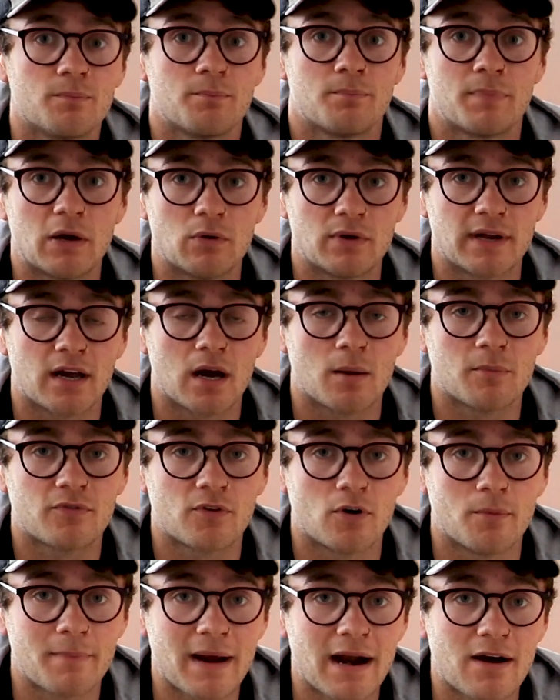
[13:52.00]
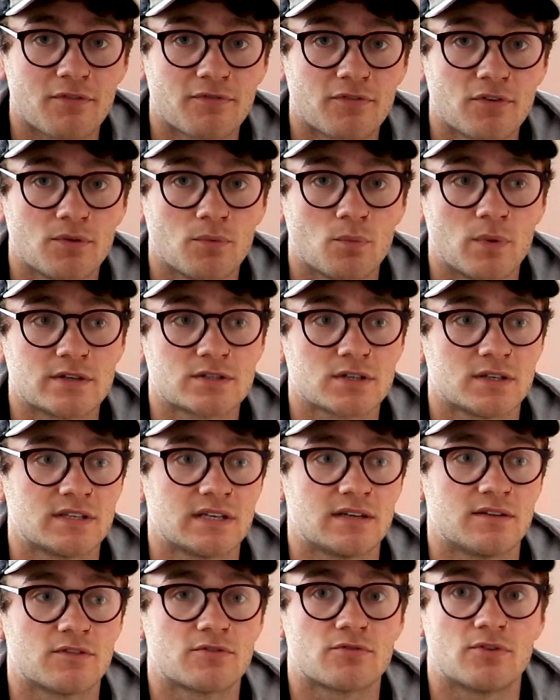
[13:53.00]
building up for a marathon, which I
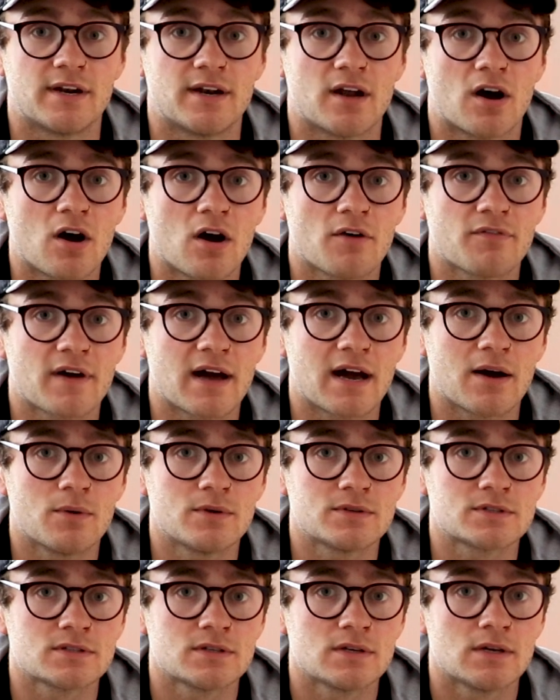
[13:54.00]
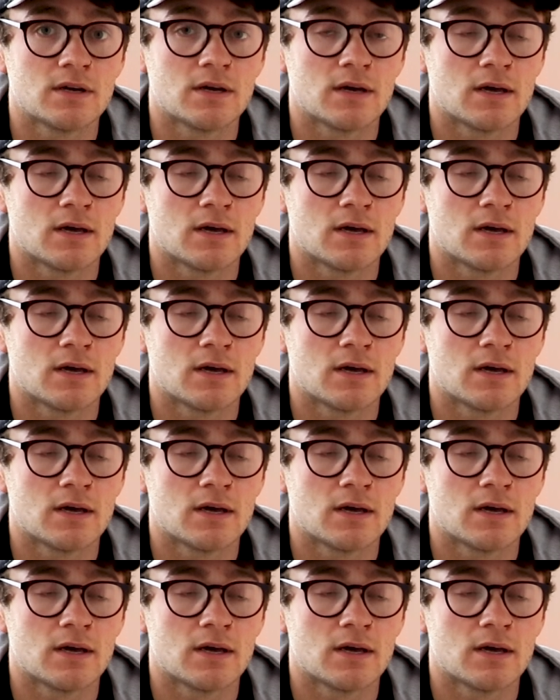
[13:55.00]
did in 3.5 hours.